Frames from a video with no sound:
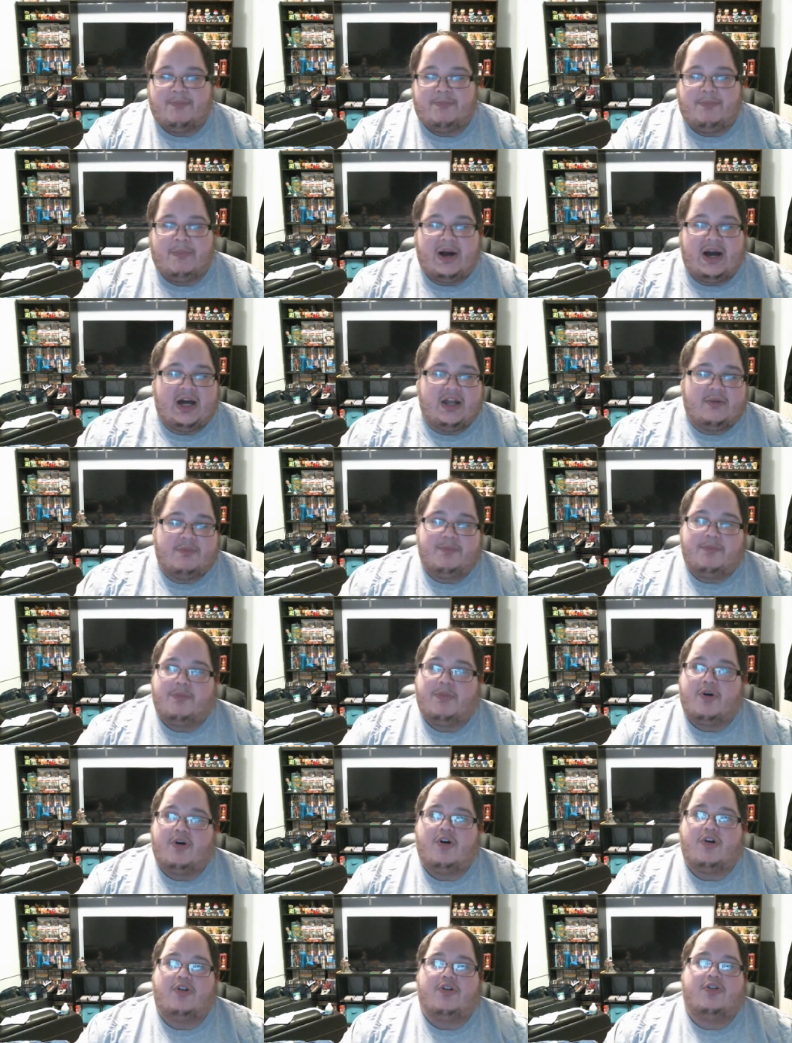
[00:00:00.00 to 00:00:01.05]
bottom
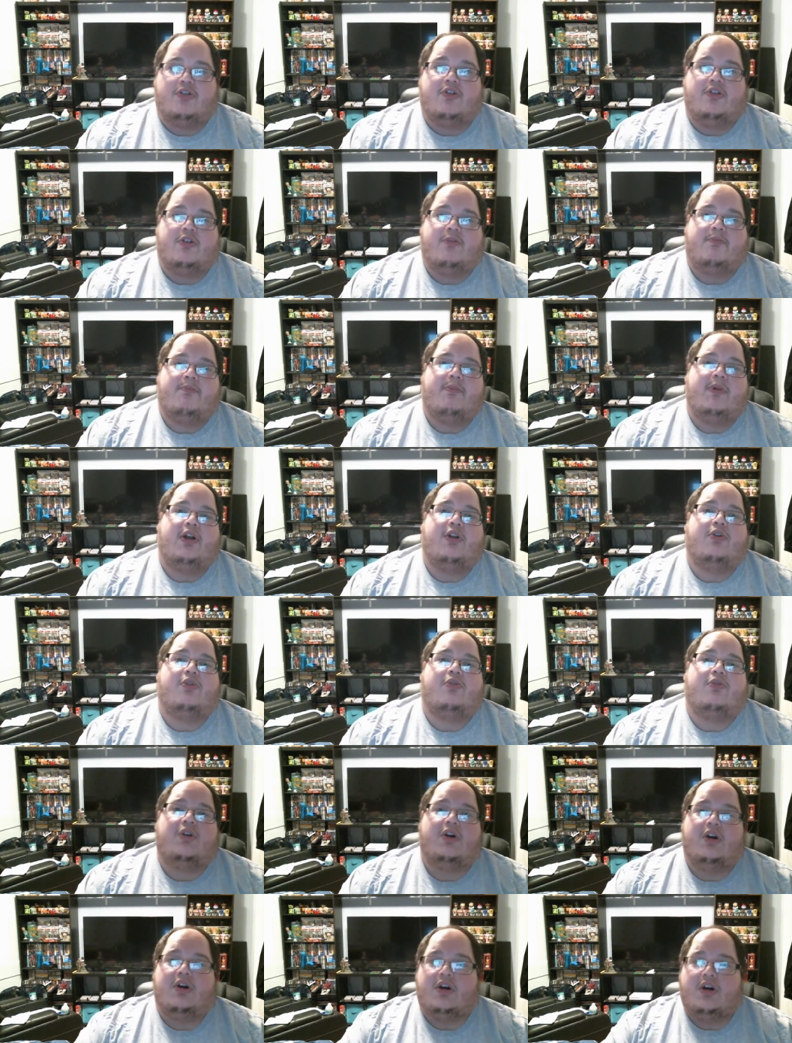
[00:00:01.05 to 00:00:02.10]
part of the
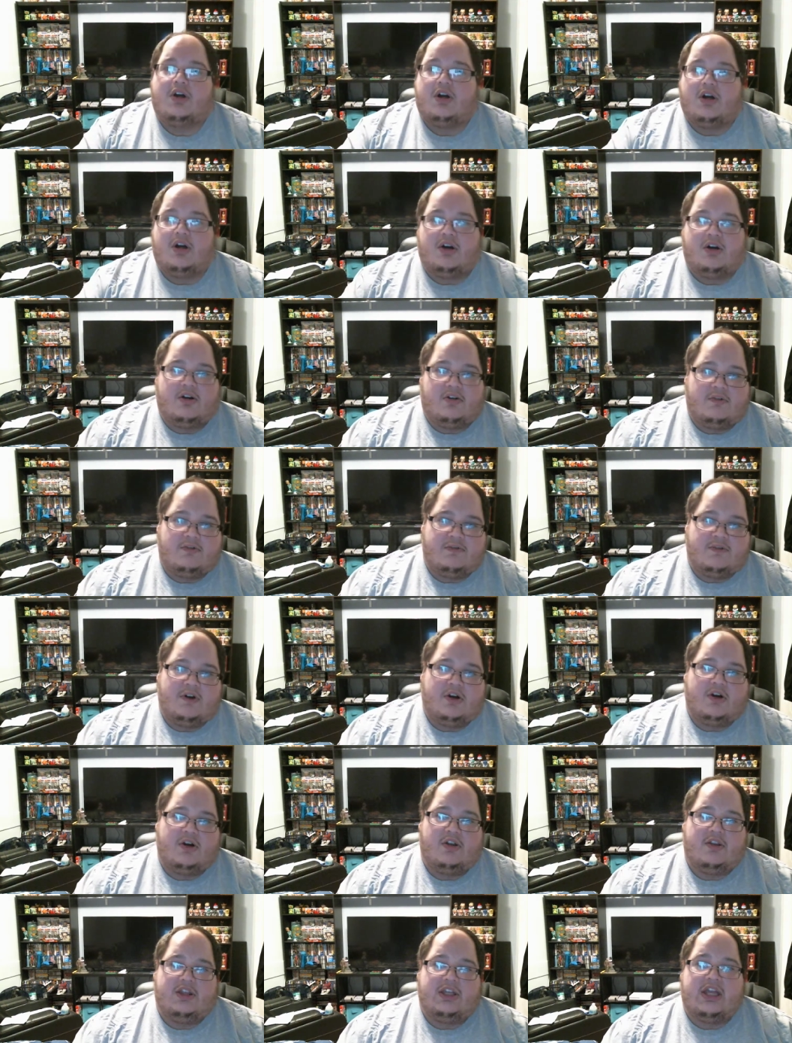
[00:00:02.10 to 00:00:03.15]
metal of
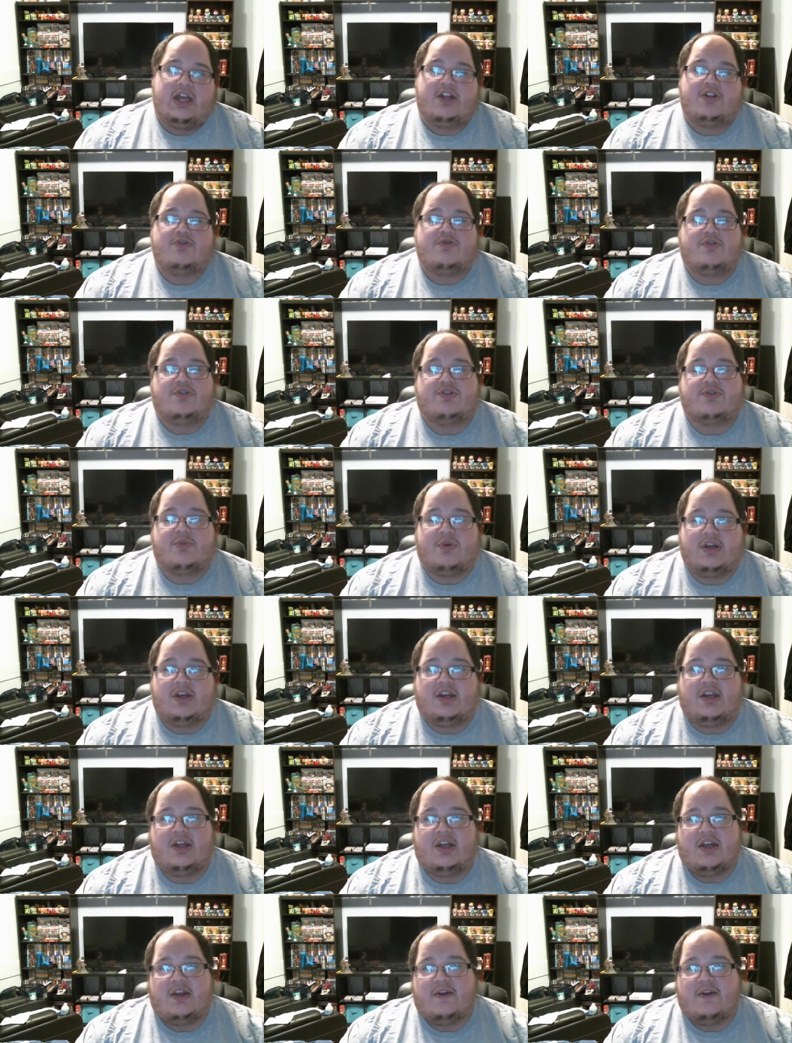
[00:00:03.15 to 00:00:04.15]
the entranceway.